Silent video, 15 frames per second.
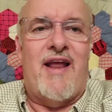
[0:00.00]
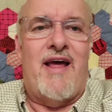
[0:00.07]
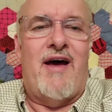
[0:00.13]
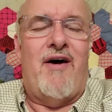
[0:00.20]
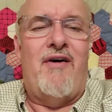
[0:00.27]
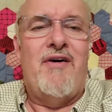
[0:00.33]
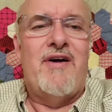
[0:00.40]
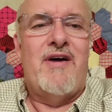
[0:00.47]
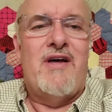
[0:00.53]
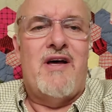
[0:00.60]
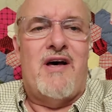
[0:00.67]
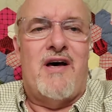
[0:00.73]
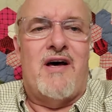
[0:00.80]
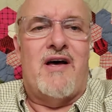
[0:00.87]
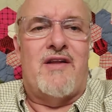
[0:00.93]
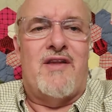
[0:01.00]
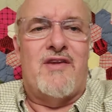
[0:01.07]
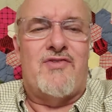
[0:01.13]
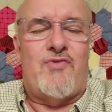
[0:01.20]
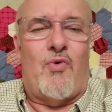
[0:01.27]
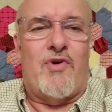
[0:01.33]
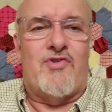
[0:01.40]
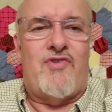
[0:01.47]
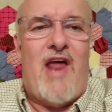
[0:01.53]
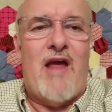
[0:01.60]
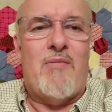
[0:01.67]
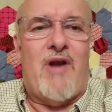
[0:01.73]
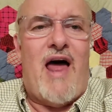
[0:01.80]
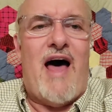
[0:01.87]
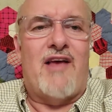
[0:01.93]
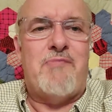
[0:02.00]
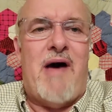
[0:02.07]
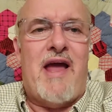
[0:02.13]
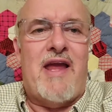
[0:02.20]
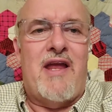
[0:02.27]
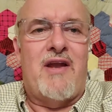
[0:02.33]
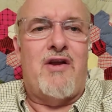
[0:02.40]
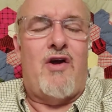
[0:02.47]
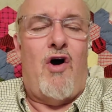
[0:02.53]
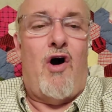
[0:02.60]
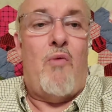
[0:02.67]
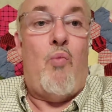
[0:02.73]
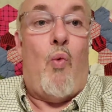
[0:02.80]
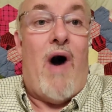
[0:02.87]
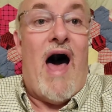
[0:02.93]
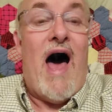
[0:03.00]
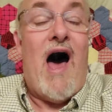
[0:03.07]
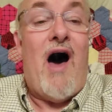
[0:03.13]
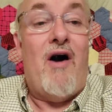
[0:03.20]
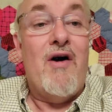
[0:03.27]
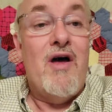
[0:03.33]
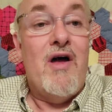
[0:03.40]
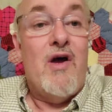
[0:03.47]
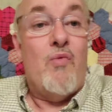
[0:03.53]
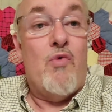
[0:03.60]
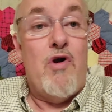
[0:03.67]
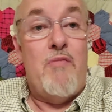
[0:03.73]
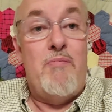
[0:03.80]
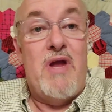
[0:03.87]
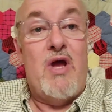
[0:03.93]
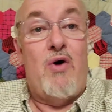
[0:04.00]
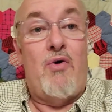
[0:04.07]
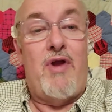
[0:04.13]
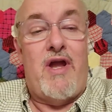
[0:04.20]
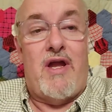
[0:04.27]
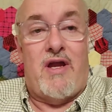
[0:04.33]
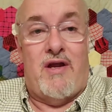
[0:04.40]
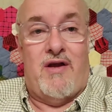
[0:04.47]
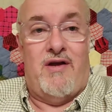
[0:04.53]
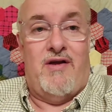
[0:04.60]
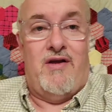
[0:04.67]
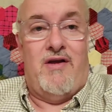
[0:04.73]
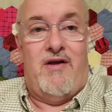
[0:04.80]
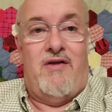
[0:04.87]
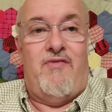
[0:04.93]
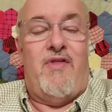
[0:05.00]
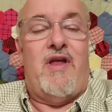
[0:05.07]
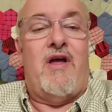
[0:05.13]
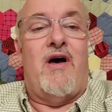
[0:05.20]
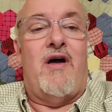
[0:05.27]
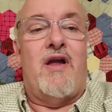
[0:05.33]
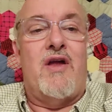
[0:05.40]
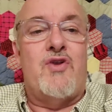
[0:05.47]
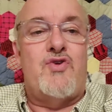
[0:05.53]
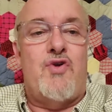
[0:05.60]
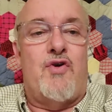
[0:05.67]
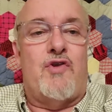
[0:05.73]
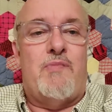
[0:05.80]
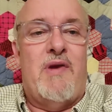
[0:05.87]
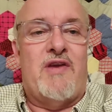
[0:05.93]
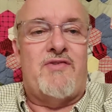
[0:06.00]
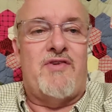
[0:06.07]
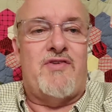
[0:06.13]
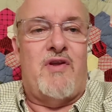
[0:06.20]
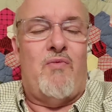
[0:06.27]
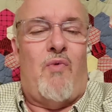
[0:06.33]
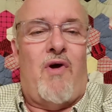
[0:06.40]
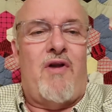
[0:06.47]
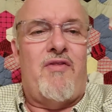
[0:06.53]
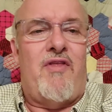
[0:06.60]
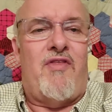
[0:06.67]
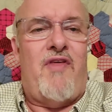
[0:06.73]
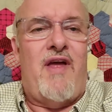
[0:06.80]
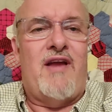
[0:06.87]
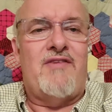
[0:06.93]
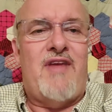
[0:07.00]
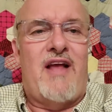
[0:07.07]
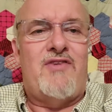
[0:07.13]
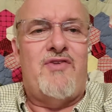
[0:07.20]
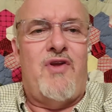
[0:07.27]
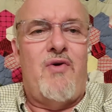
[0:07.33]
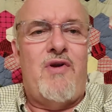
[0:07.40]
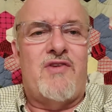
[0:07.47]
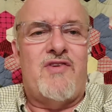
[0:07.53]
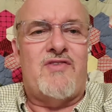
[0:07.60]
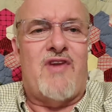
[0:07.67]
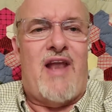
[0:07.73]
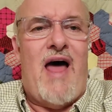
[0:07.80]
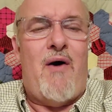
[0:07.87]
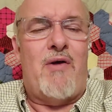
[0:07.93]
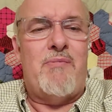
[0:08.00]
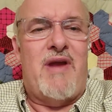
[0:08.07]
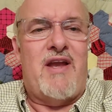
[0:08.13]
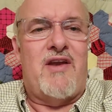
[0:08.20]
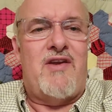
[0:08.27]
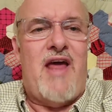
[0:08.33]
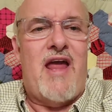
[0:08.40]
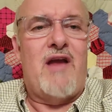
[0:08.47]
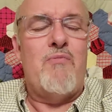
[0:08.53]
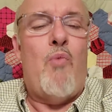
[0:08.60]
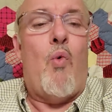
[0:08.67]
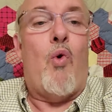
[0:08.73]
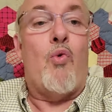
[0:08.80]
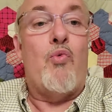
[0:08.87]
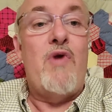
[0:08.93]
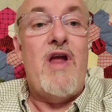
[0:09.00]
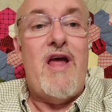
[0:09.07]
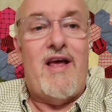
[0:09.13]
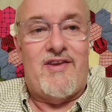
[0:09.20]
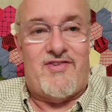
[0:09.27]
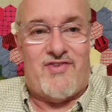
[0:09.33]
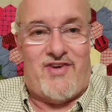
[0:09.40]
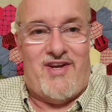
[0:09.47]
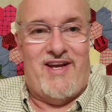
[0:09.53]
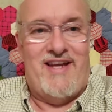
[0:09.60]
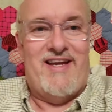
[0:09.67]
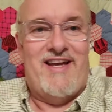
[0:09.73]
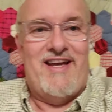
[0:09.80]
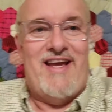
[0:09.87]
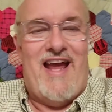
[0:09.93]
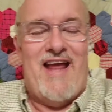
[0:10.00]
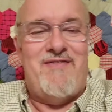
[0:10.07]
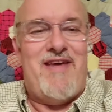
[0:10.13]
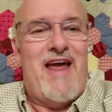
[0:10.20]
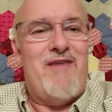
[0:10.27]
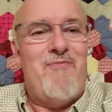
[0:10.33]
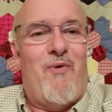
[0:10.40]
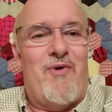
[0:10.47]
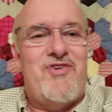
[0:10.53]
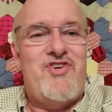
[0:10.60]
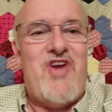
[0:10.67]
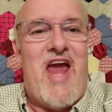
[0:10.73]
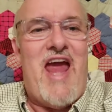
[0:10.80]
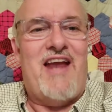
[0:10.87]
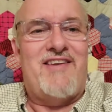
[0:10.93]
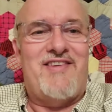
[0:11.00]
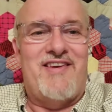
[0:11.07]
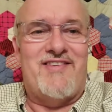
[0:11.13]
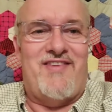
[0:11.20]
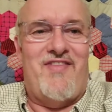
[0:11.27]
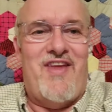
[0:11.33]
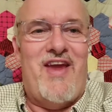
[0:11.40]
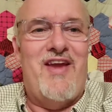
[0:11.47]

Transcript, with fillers: now uh, to sort of stabilize my income while we're building the uh, insurance business. And one of the things that's doing is it's allowing me to take more risk and take more chances in the